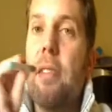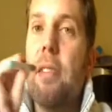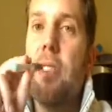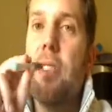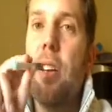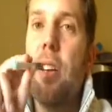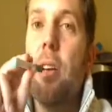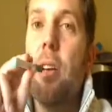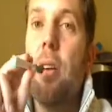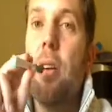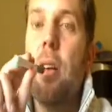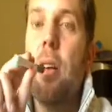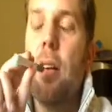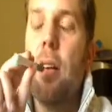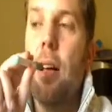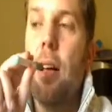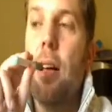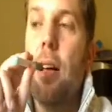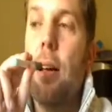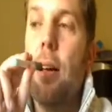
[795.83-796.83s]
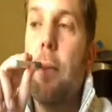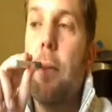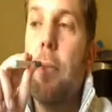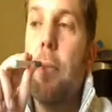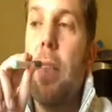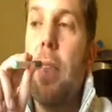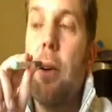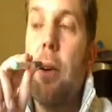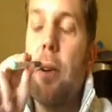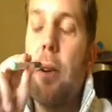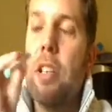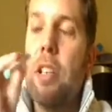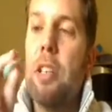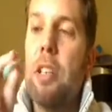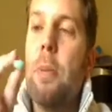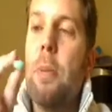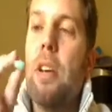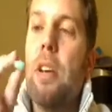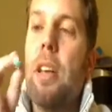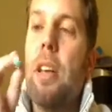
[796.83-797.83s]
So now I can
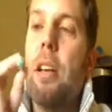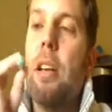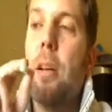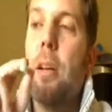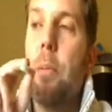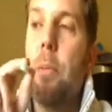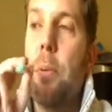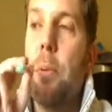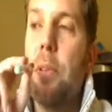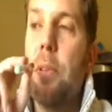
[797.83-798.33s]
smoke it like a proper